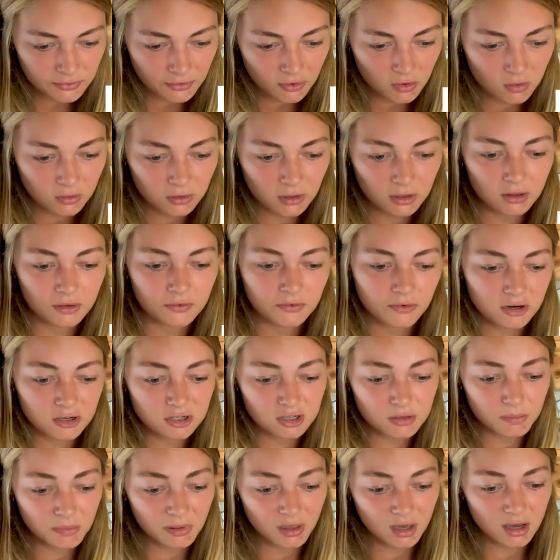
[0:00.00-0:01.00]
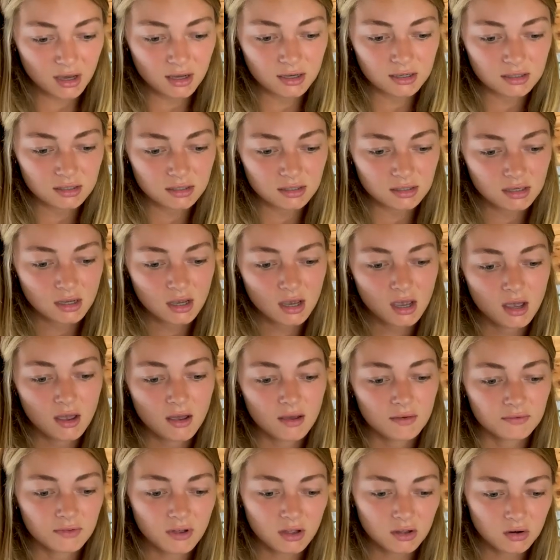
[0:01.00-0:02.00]
for holding the fridge in place.
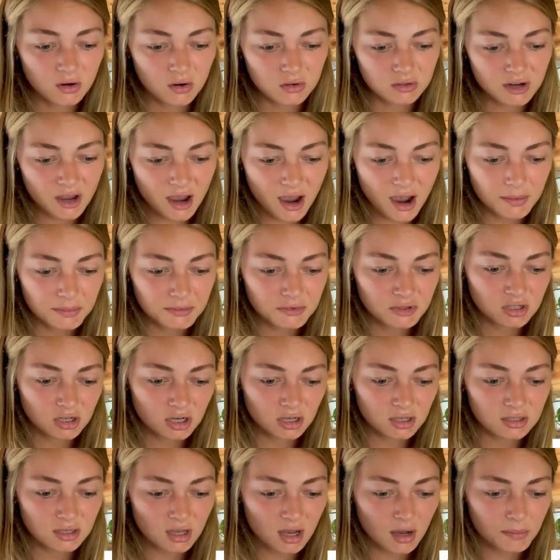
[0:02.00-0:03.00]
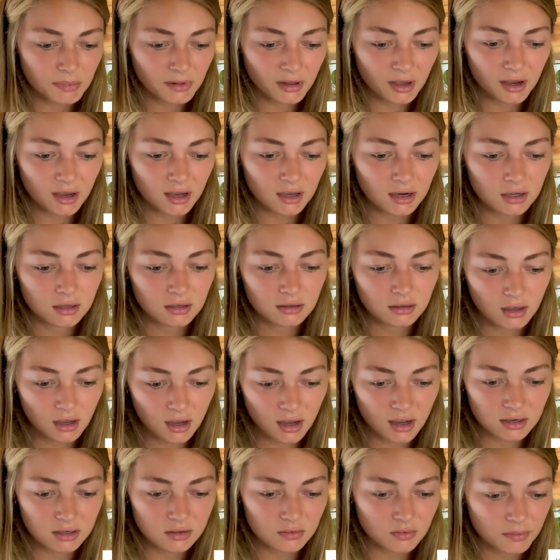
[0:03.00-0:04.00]
Velcro tabs, jigsaw blade. I
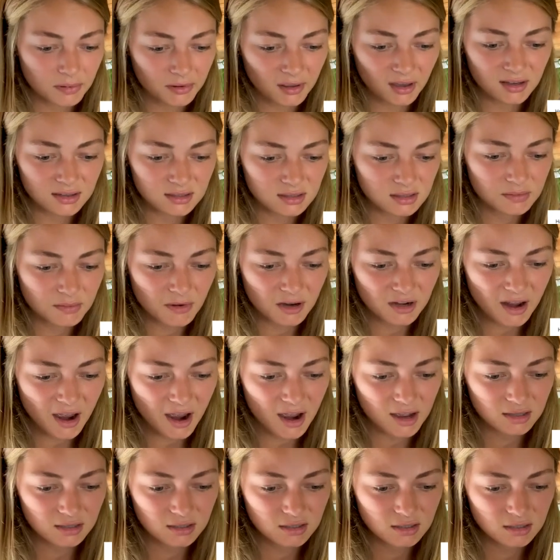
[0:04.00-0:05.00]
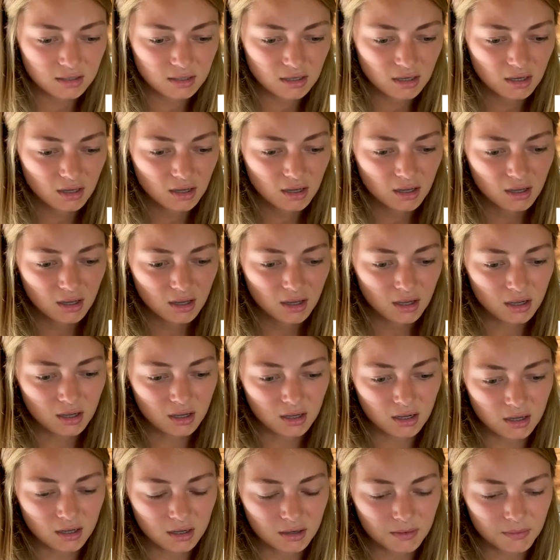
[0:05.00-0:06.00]
had to replace my dad's
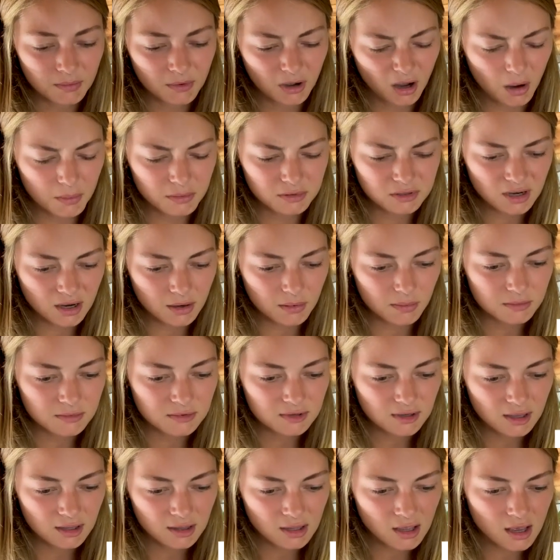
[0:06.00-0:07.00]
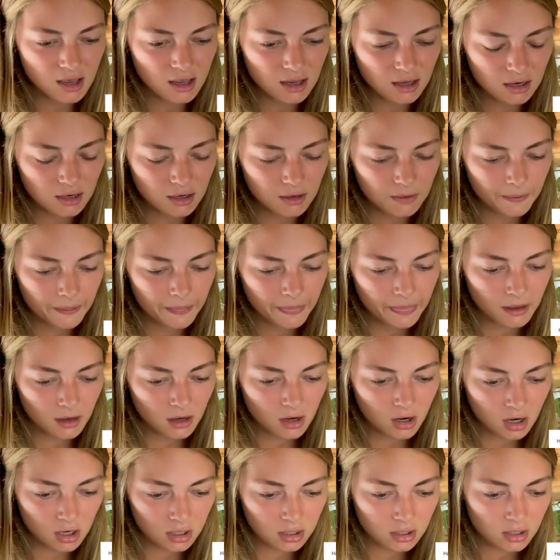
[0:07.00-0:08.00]
a couple times. And then
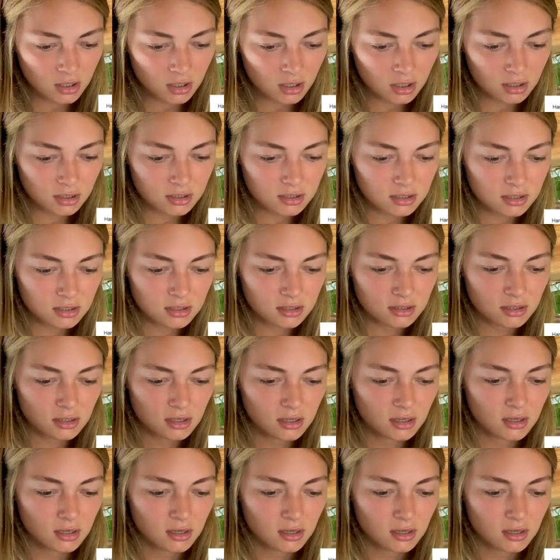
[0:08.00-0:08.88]
curtain hooks,